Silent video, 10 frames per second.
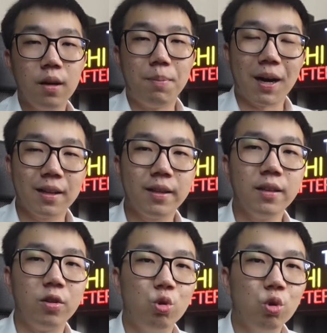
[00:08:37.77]
But I think
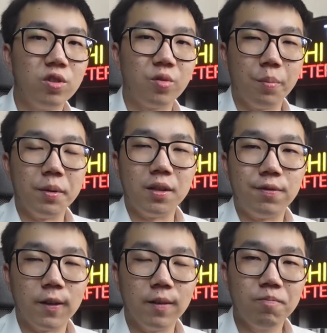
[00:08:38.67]
the rules will be
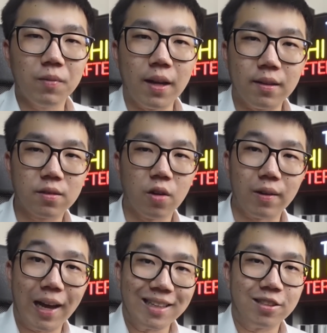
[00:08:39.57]
different and it's
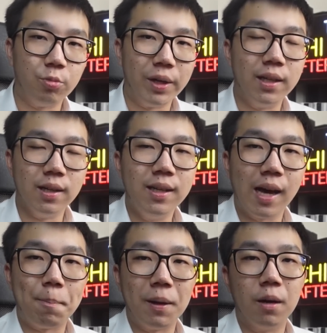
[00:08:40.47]
not as readily
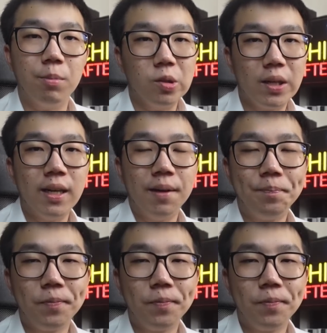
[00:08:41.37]
applicable here.